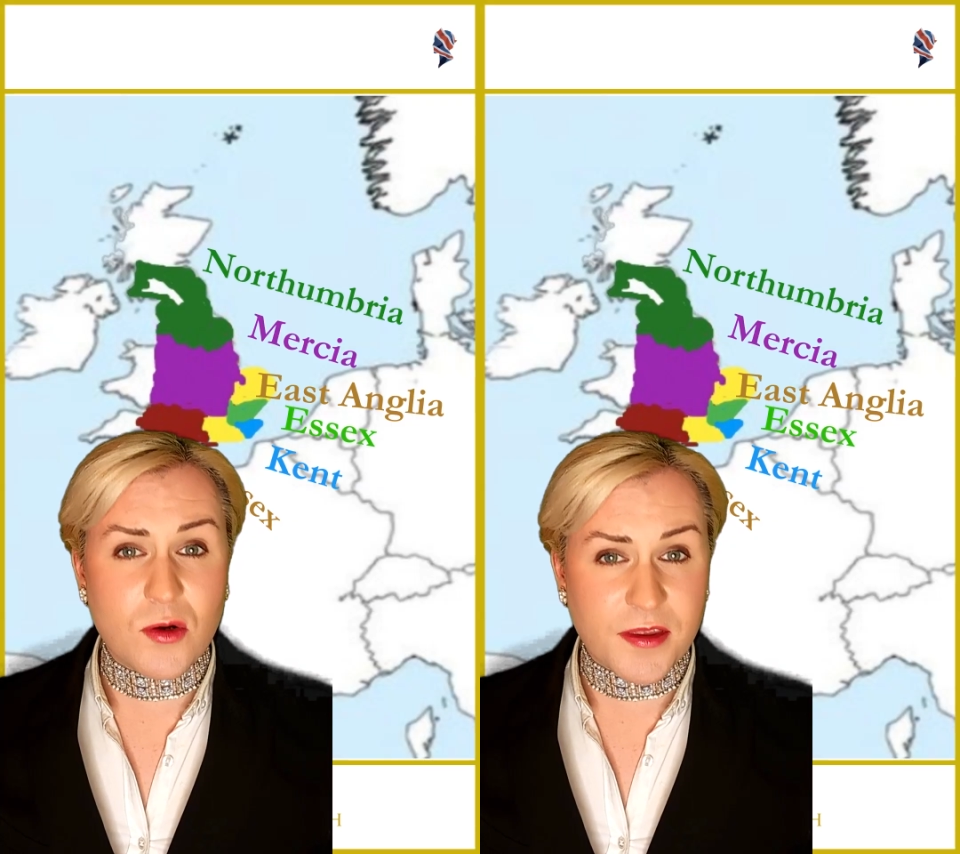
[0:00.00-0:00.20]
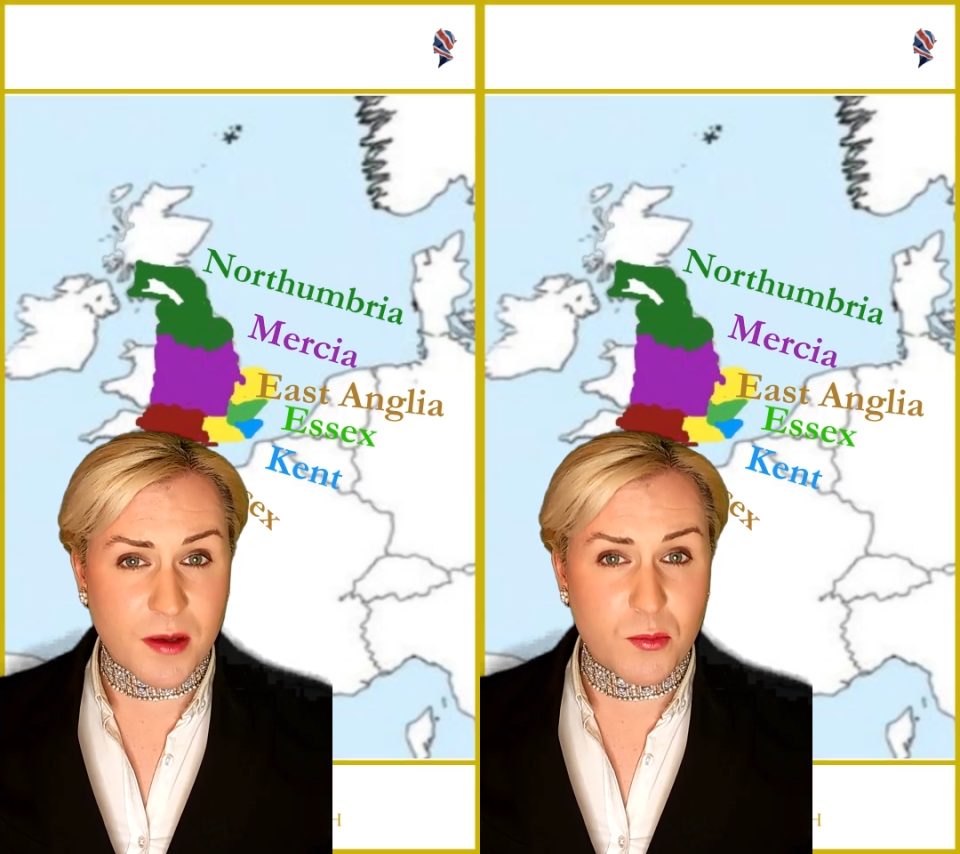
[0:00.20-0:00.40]

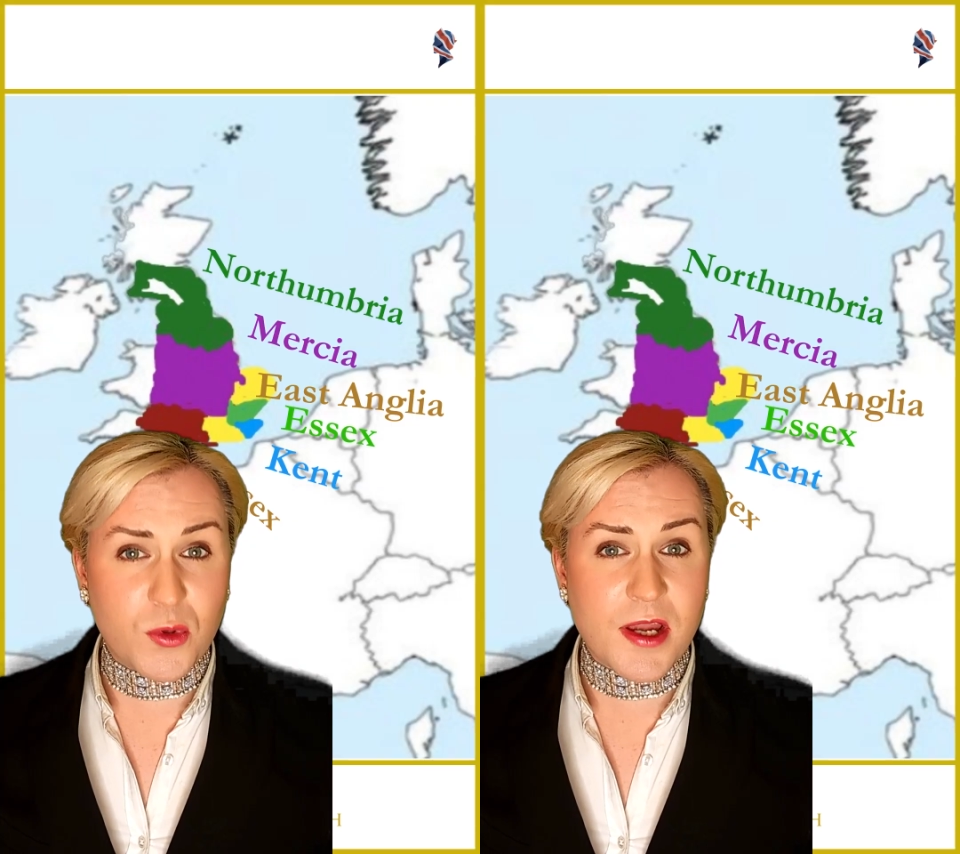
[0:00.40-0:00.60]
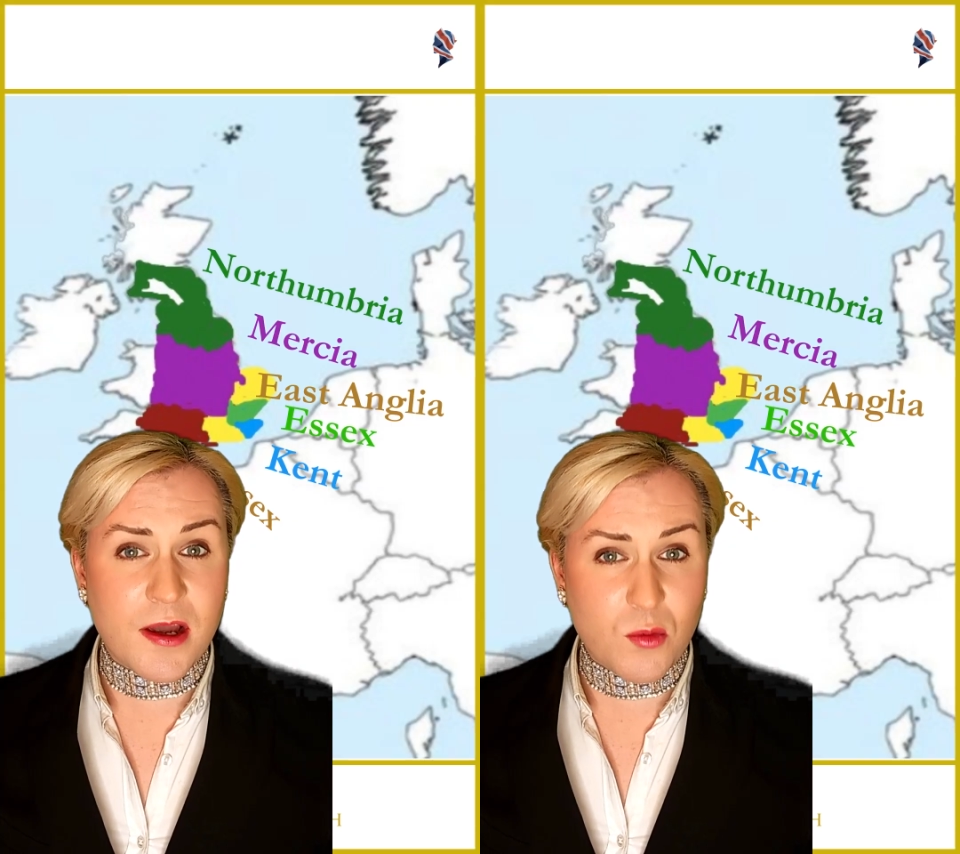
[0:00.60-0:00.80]

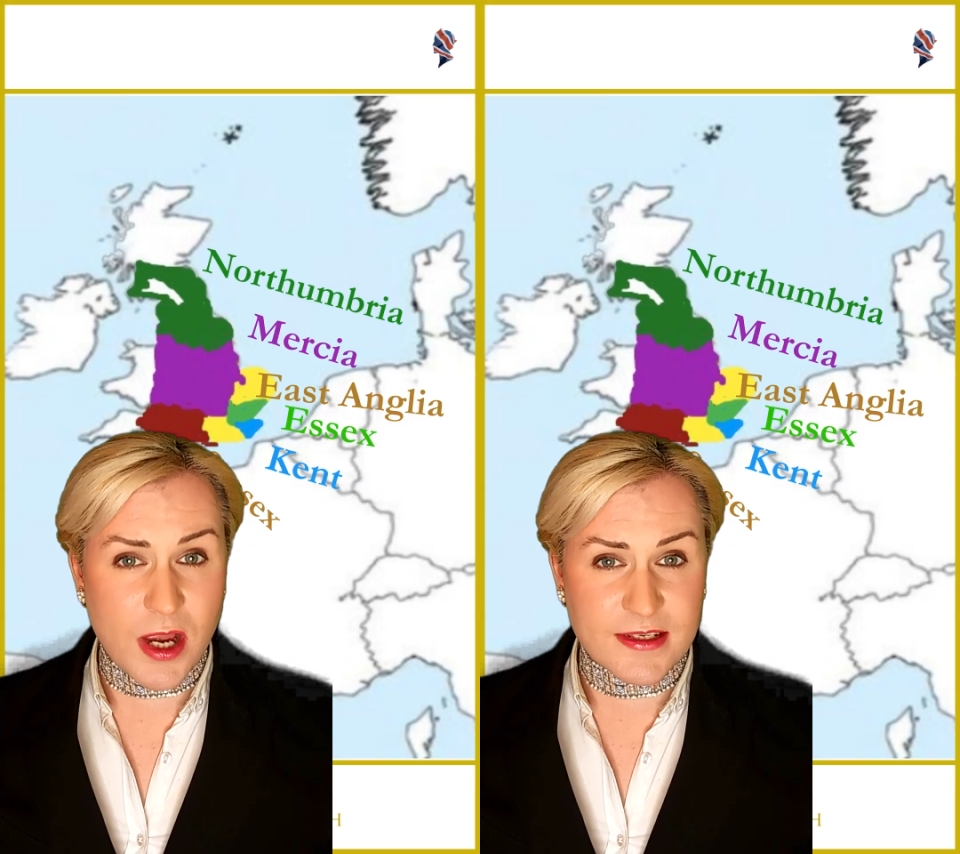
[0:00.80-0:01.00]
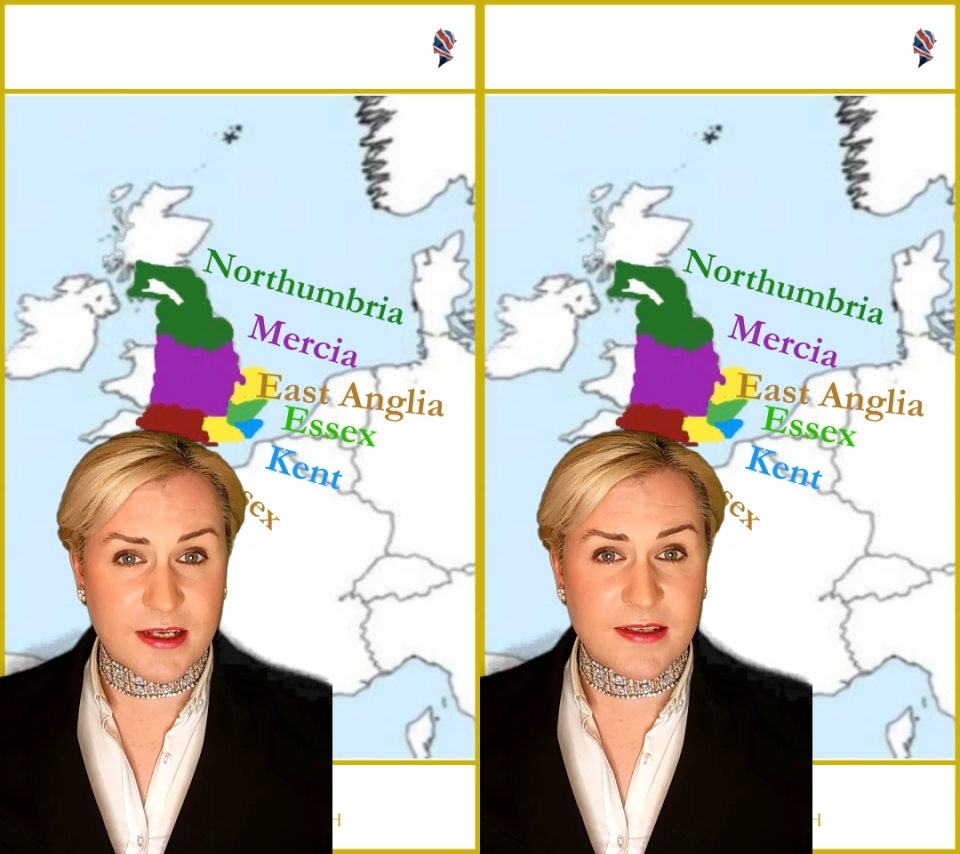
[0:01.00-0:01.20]
Northumbria,
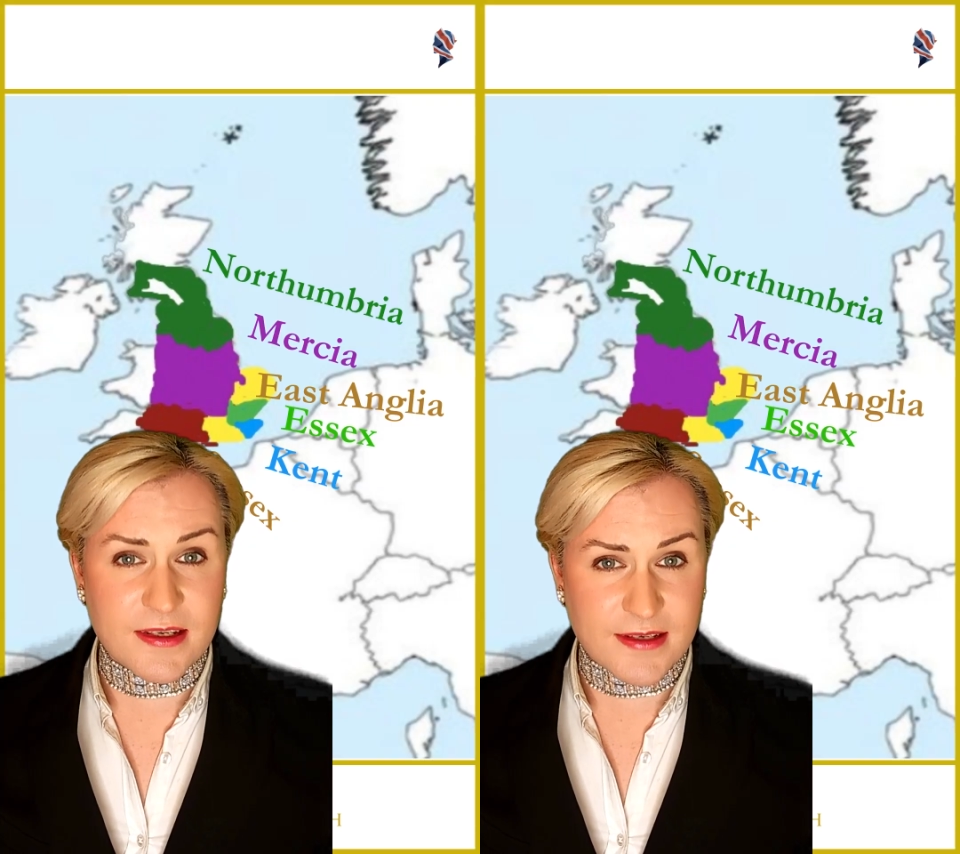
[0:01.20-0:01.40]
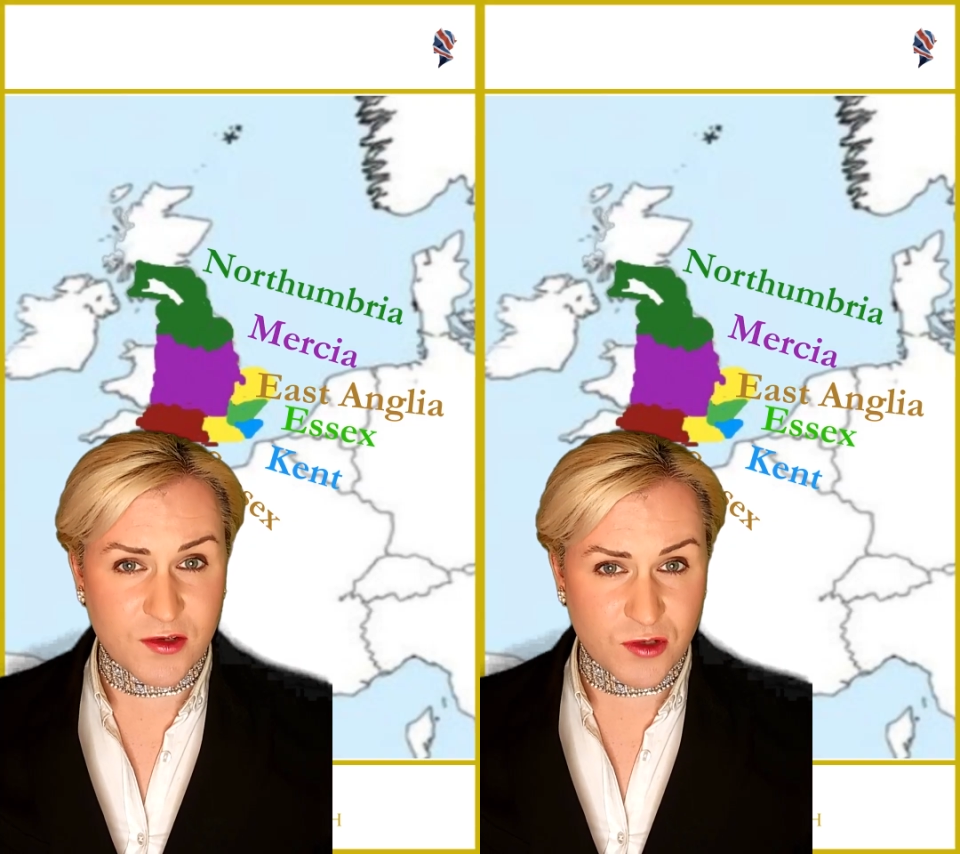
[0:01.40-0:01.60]
Wessex,
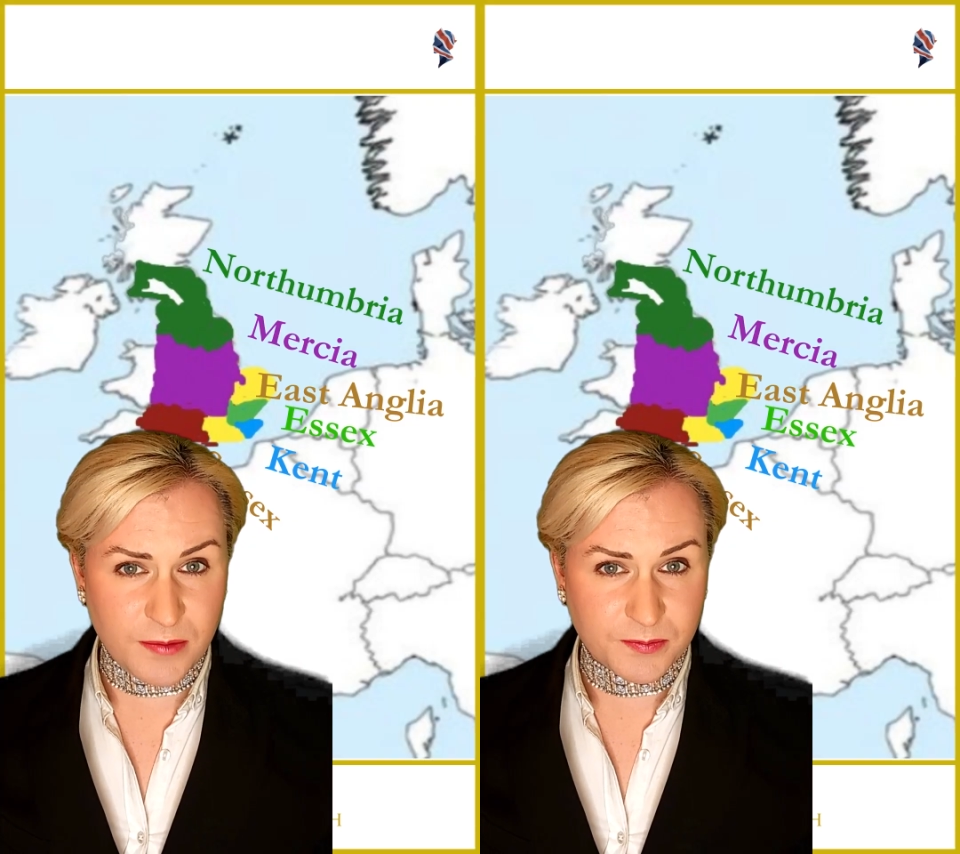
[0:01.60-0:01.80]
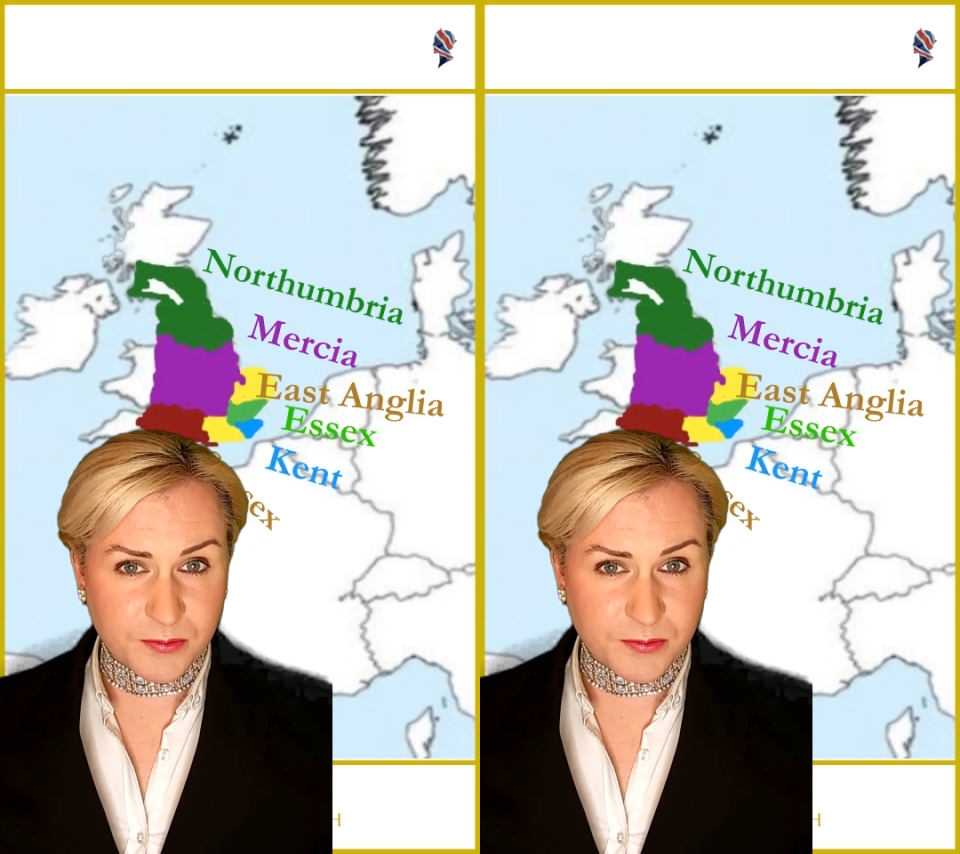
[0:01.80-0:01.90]
etc.